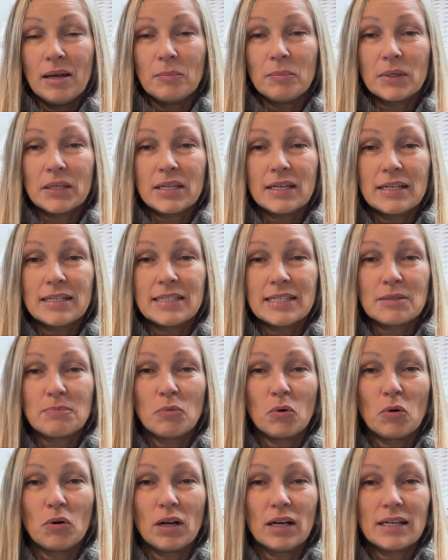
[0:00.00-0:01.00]
because it's
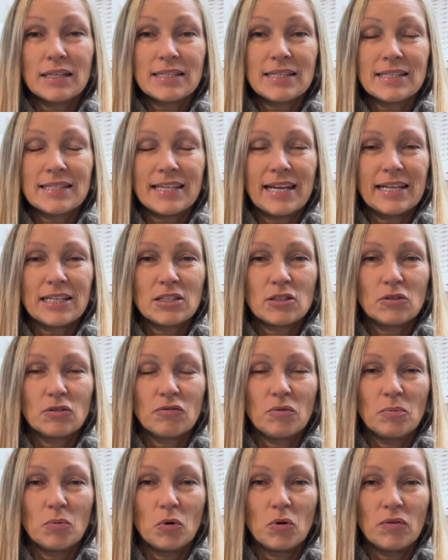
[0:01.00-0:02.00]
more, as I say, it's sort
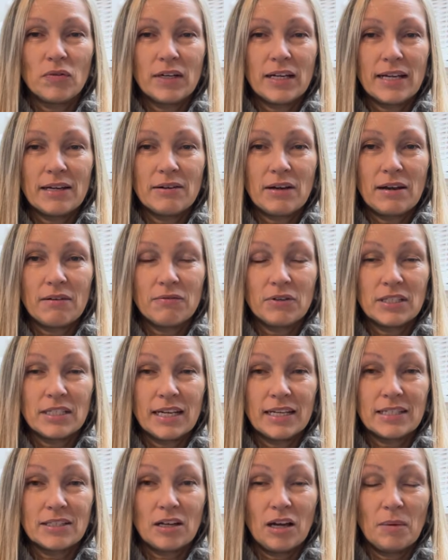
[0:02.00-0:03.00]
of more of an
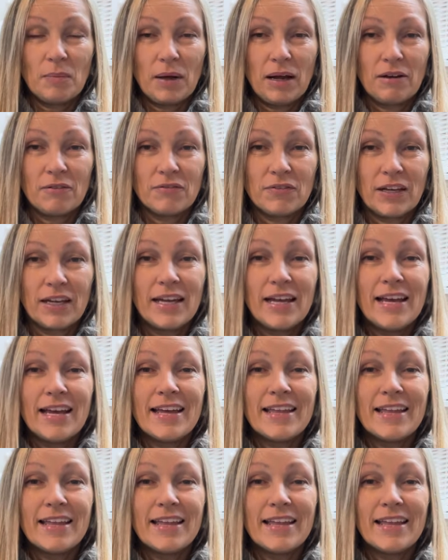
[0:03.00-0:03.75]
everyday type outfit.